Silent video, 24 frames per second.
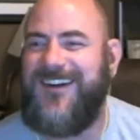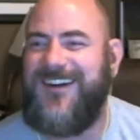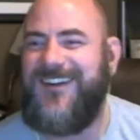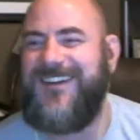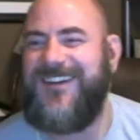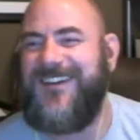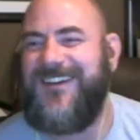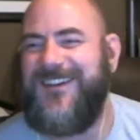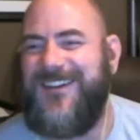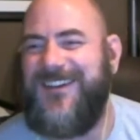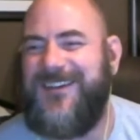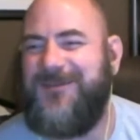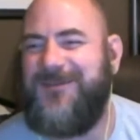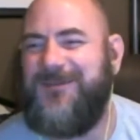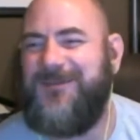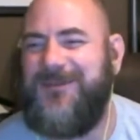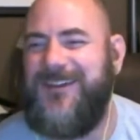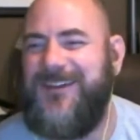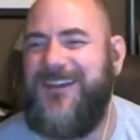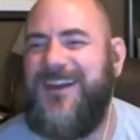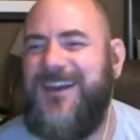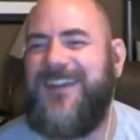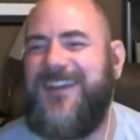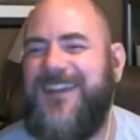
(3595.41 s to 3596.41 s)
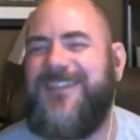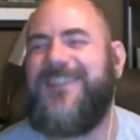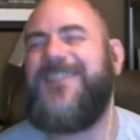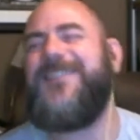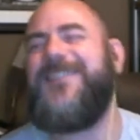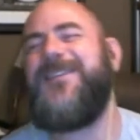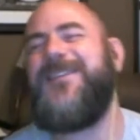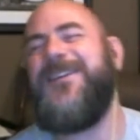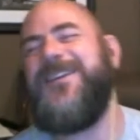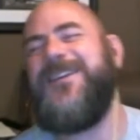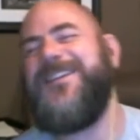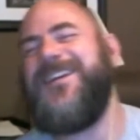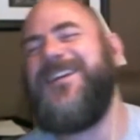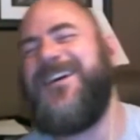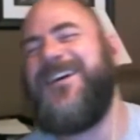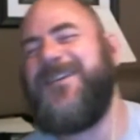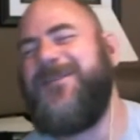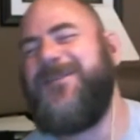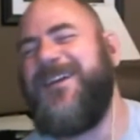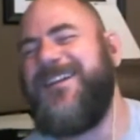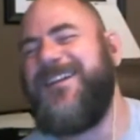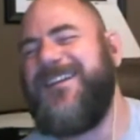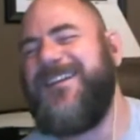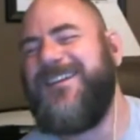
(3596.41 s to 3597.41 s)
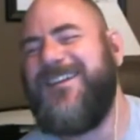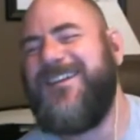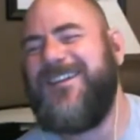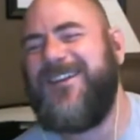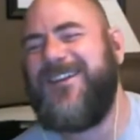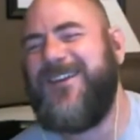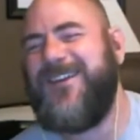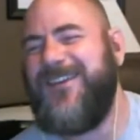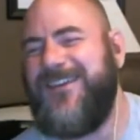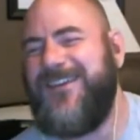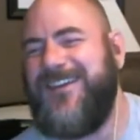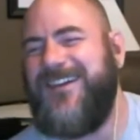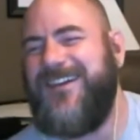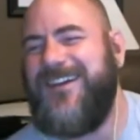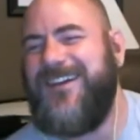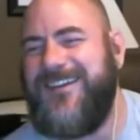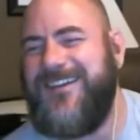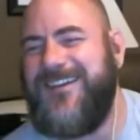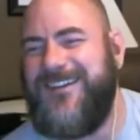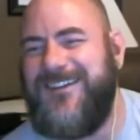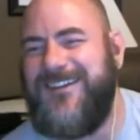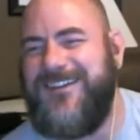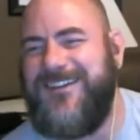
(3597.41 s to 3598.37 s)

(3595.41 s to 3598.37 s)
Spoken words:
You guys are going to talk about this on Thursday, aren't you?